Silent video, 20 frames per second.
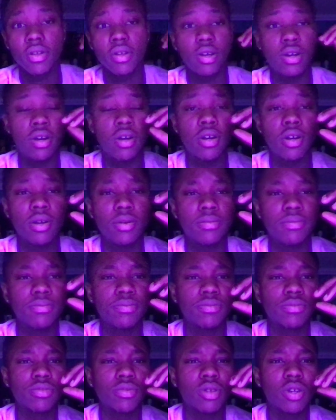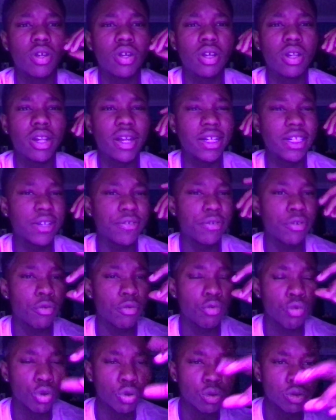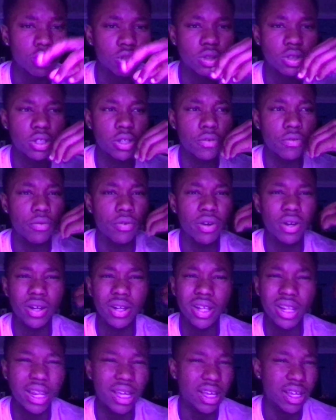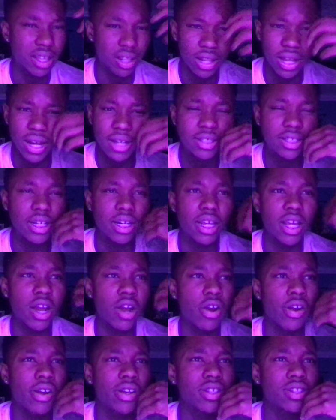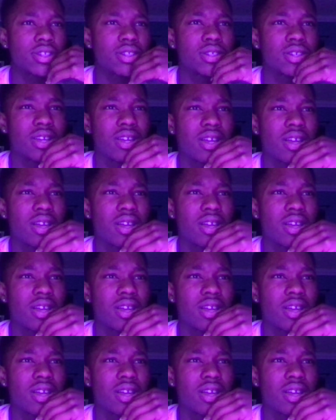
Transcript: Um, like different roots, different like like I said, carrots,